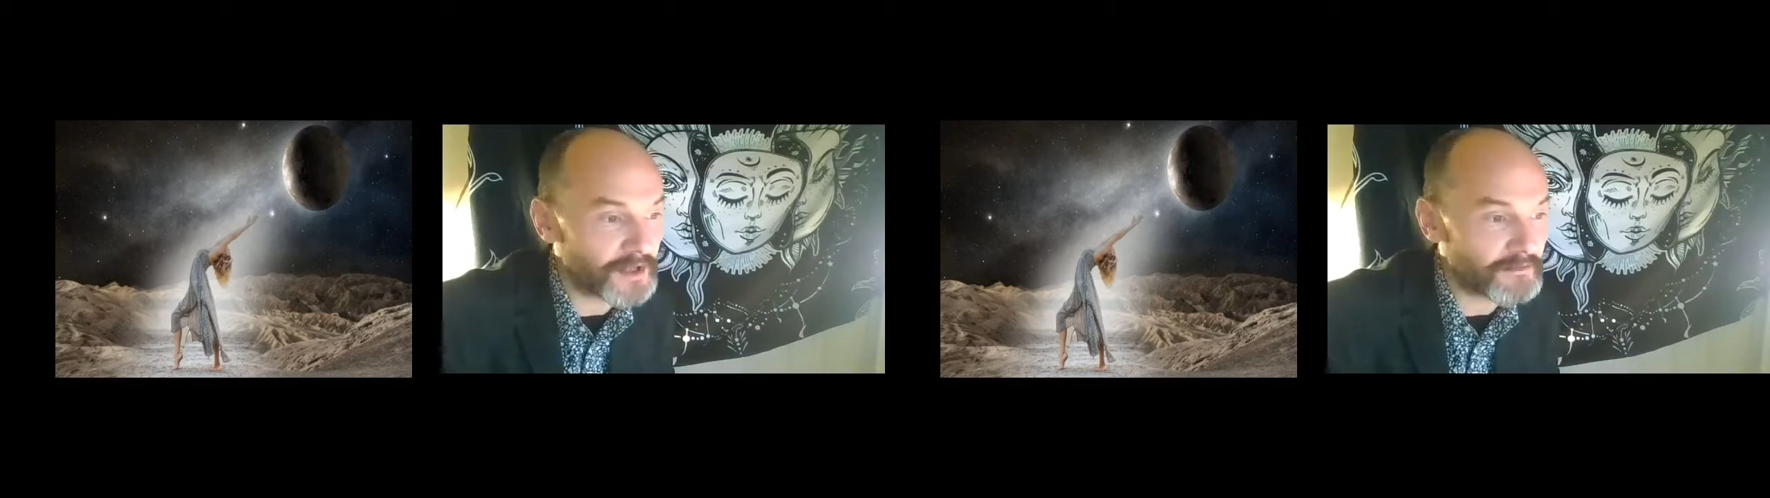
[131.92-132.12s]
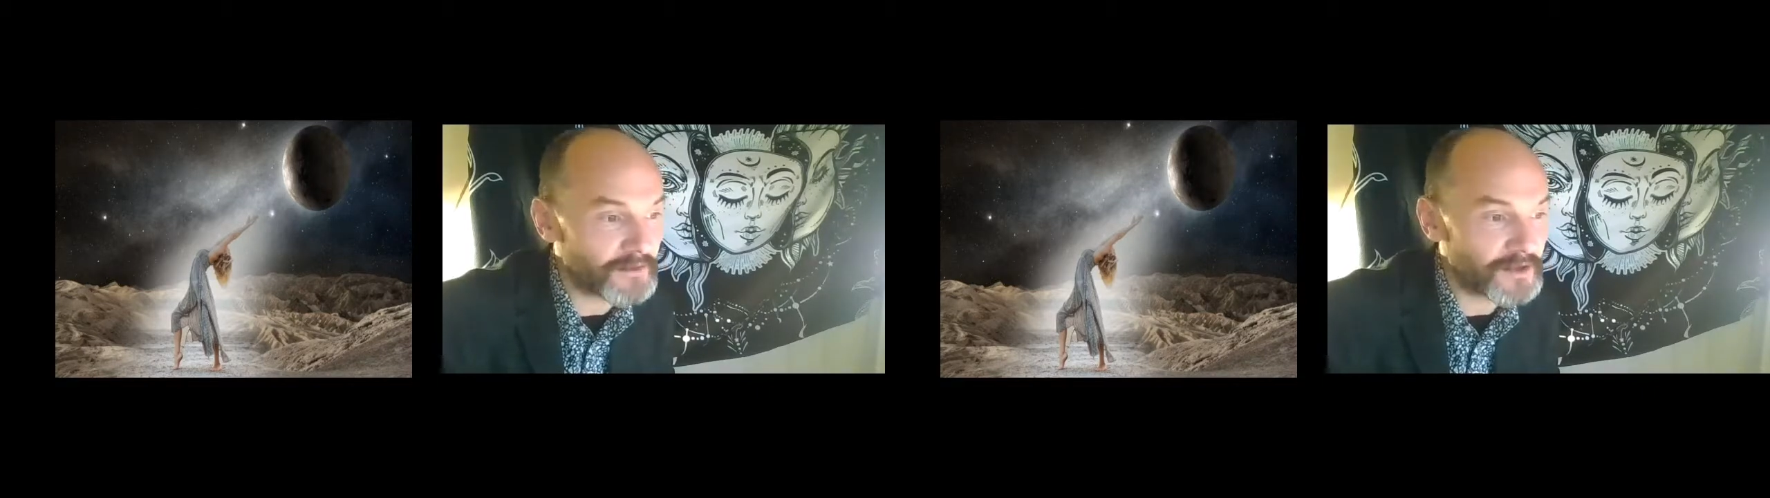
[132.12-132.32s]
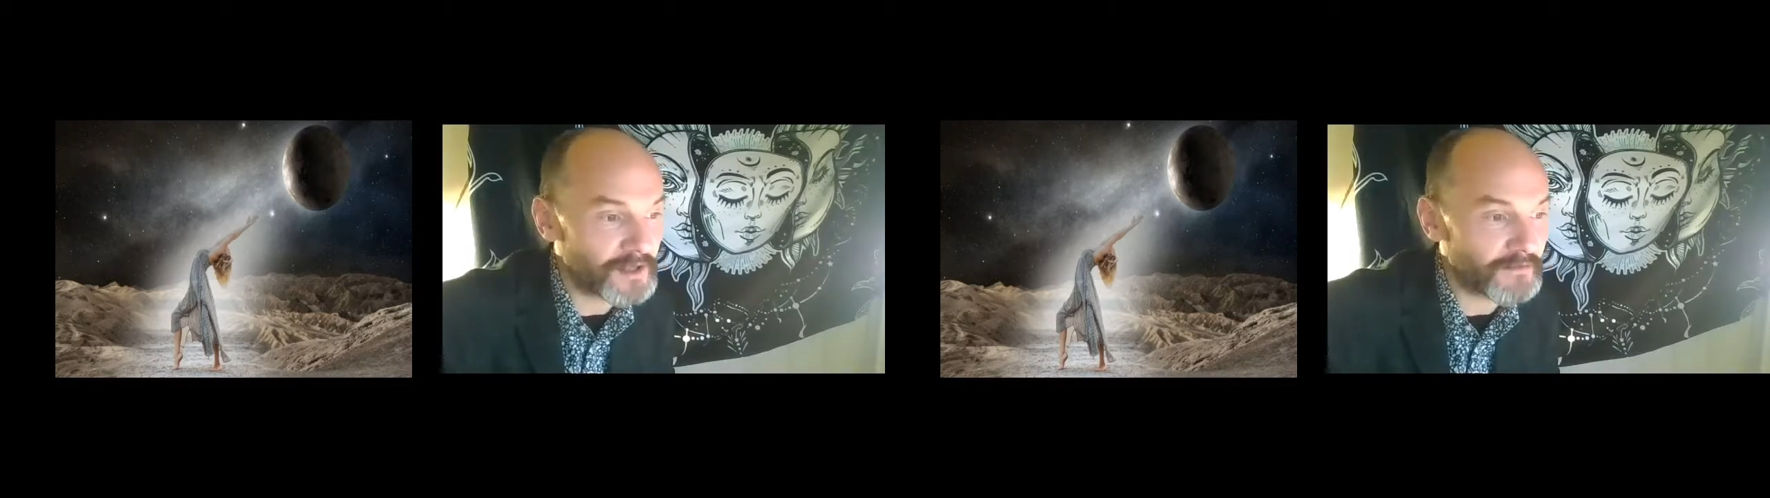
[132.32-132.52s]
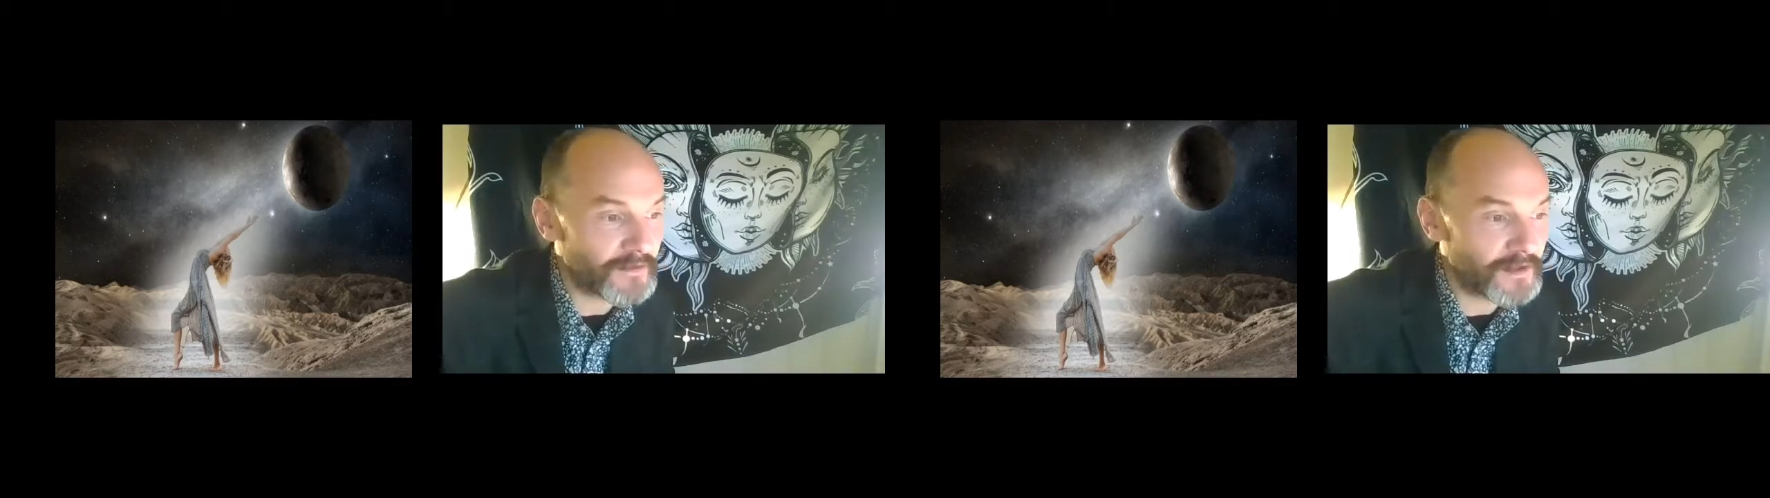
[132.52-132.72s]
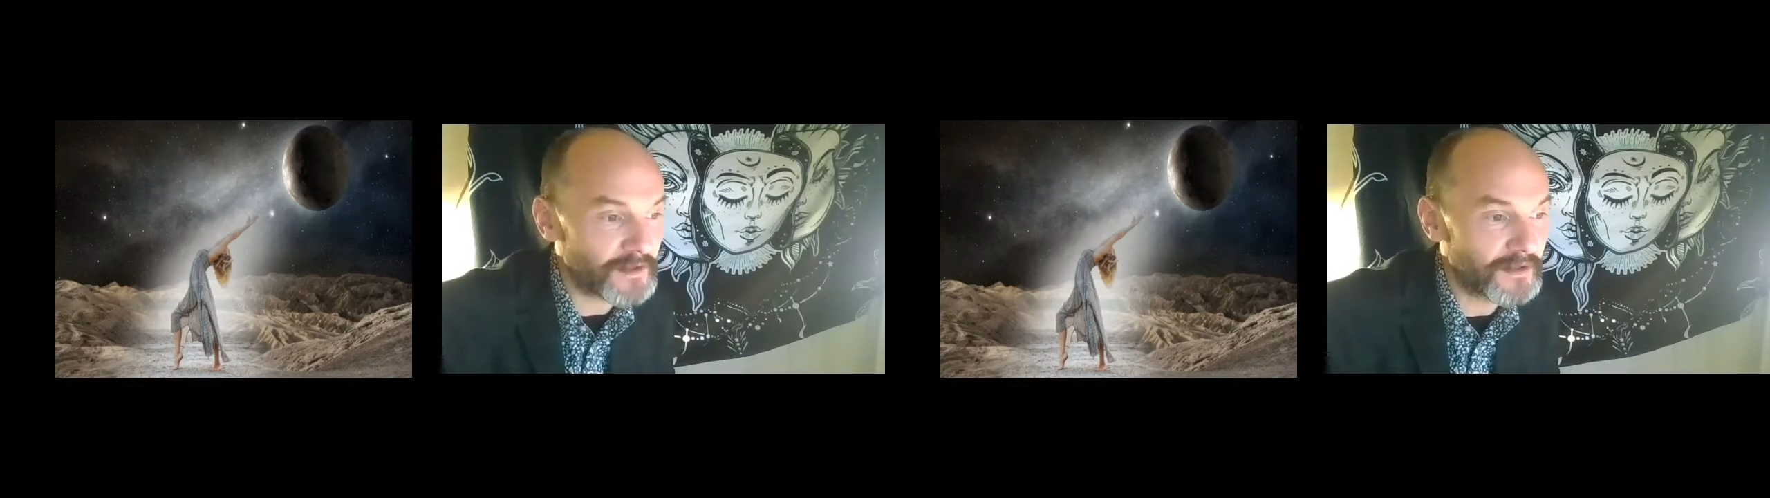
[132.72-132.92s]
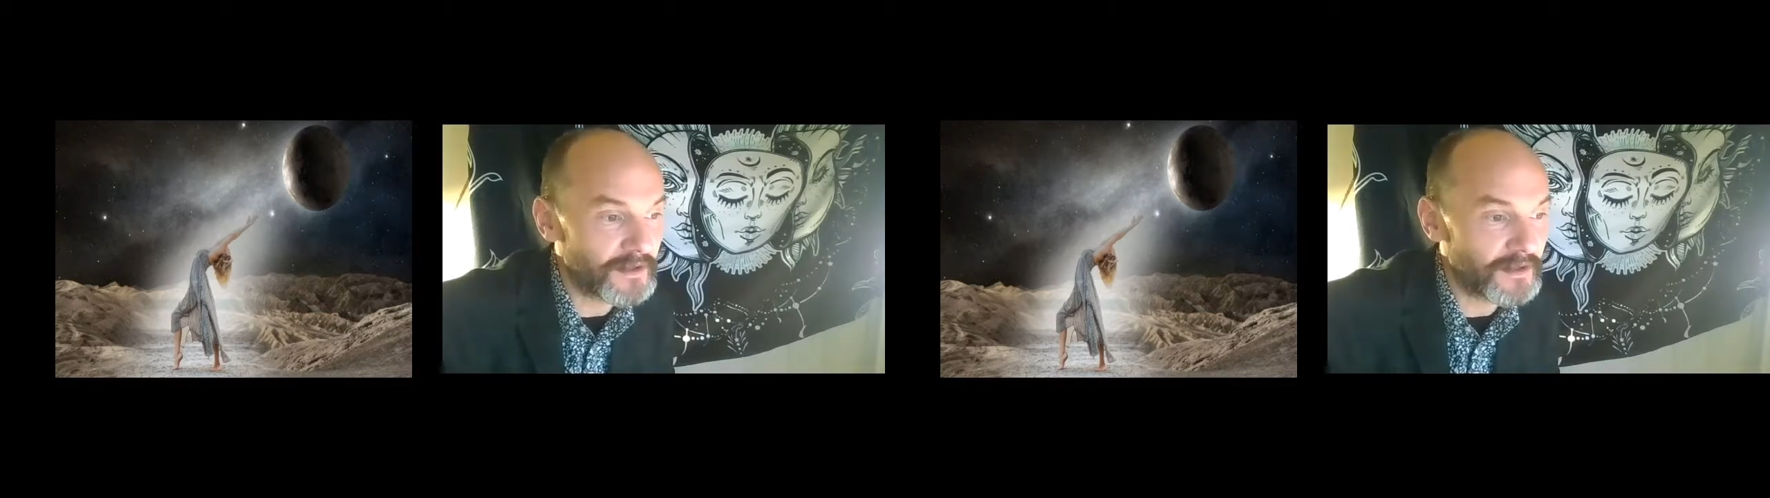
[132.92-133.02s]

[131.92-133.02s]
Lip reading: other achieving